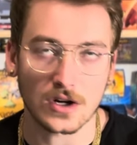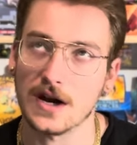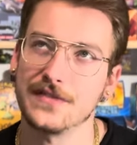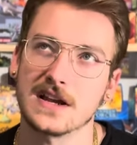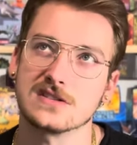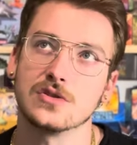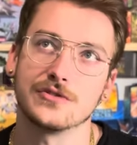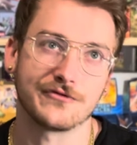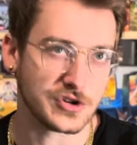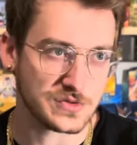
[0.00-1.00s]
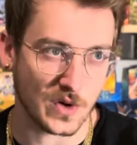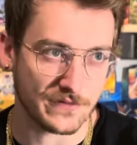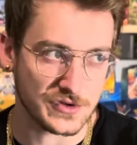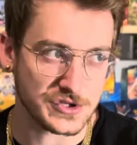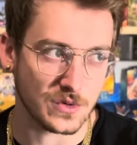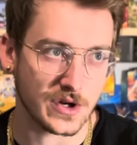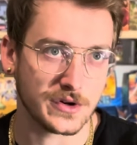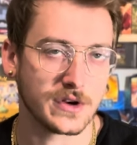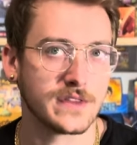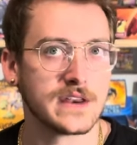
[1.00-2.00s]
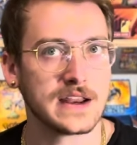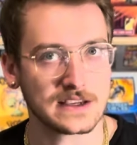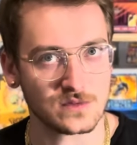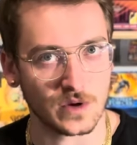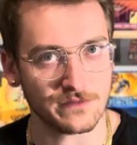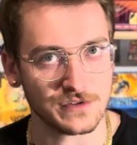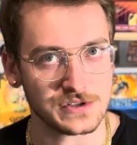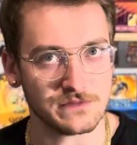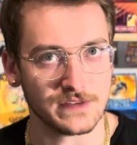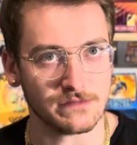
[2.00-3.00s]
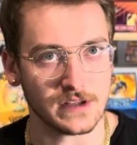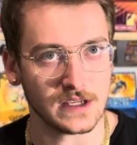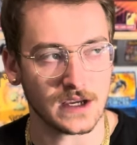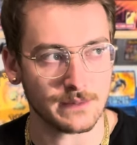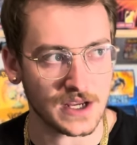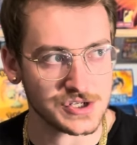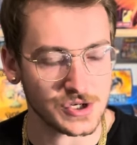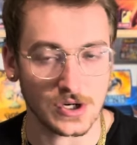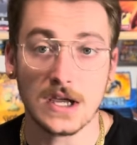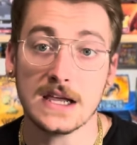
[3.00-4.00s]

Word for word: or I think I sold the first one for $200 and the next one for $250. I'm not sure.